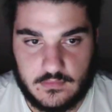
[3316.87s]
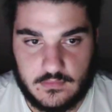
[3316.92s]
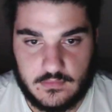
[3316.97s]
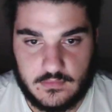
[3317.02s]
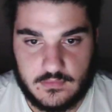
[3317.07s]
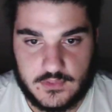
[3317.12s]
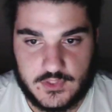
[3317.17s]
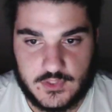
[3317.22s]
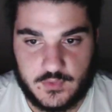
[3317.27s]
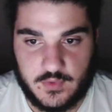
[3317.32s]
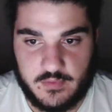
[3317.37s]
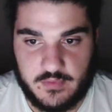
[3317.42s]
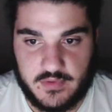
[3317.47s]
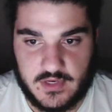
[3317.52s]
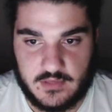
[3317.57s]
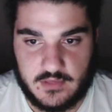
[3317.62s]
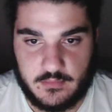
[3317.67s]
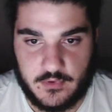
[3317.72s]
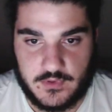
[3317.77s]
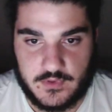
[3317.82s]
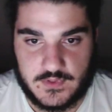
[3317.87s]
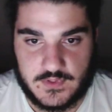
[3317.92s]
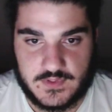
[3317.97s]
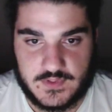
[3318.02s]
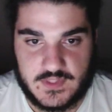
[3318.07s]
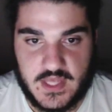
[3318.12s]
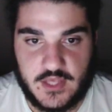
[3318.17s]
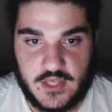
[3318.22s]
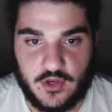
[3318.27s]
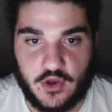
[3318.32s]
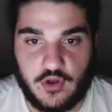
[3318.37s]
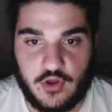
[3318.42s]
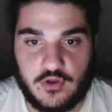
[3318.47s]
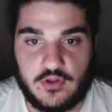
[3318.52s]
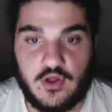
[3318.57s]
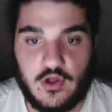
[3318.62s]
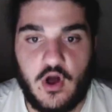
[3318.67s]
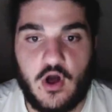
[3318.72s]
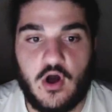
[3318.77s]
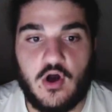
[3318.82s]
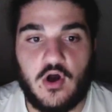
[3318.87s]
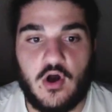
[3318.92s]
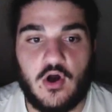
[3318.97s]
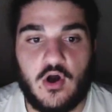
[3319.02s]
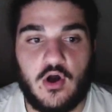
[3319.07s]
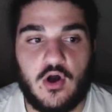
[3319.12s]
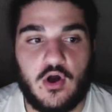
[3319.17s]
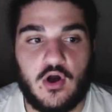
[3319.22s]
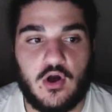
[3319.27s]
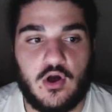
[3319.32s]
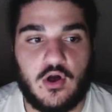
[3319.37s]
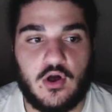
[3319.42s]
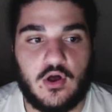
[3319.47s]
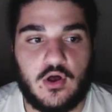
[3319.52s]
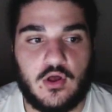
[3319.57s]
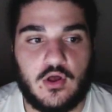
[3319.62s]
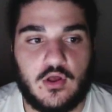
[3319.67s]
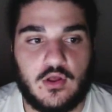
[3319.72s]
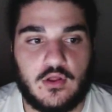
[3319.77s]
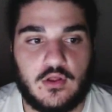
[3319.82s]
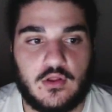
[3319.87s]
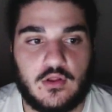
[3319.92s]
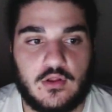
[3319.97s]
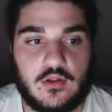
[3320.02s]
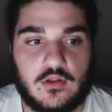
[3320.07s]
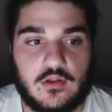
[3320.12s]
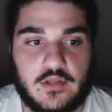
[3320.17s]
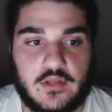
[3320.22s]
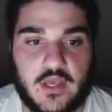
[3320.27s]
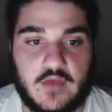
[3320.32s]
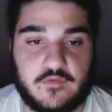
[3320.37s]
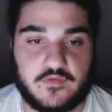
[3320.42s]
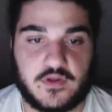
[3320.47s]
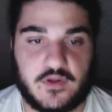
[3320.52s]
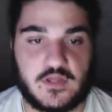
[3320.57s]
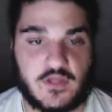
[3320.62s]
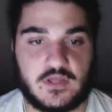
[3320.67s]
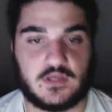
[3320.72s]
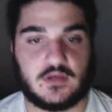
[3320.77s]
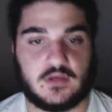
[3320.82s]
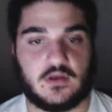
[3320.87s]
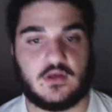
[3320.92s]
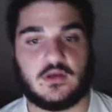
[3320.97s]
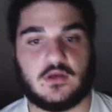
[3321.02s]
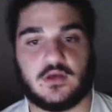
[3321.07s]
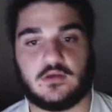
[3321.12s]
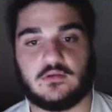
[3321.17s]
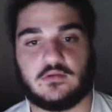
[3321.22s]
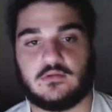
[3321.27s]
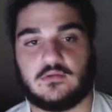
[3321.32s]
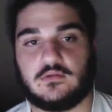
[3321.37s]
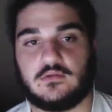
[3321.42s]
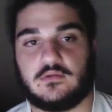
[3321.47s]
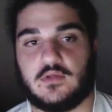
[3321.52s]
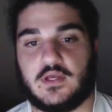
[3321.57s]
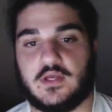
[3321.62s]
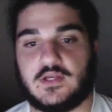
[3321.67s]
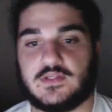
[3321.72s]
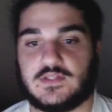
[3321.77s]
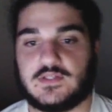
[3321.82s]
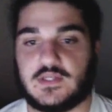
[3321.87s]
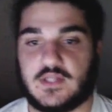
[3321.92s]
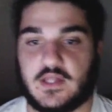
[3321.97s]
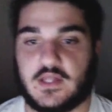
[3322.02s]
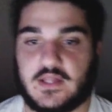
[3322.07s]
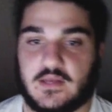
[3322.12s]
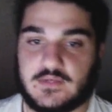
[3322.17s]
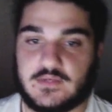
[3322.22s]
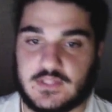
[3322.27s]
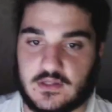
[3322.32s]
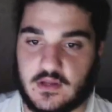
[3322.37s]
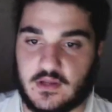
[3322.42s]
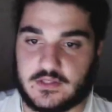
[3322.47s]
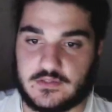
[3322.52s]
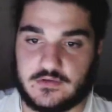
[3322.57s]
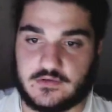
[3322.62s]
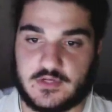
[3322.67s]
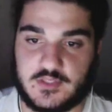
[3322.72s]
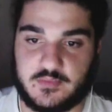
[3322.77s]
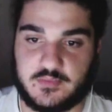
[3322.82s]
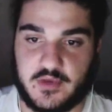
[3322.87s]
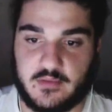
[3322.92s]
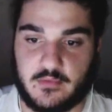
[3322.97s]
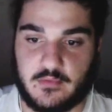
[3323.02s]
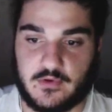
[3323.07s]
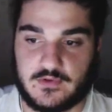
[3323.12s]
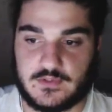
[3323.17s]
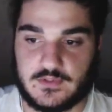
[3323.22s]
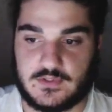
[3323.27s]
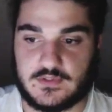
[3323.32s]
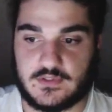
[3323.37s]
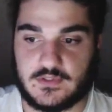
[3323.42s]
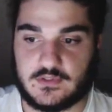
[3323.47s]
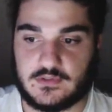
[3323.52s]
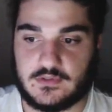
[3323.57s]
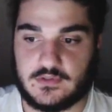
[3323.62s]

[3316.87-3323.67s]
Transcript: Just whip it in, Moses. There you go. Oh! Yeah, free kick. Okay. I could see that. That was a nice cross by Moses, though.